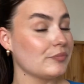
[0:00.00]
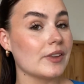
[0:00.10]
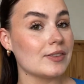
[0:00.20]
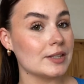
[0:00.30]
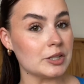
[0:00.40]

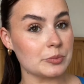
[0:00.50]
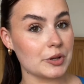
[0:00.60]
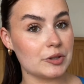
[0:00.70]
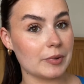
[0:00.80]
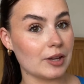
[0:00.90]
This is supposed
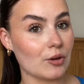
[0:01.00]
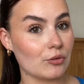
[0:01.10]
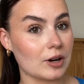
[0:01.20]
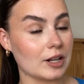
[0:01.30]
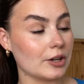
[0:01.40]
to be
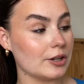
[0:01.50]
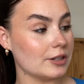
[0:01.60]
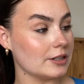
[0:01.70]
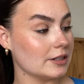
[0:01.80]
really good.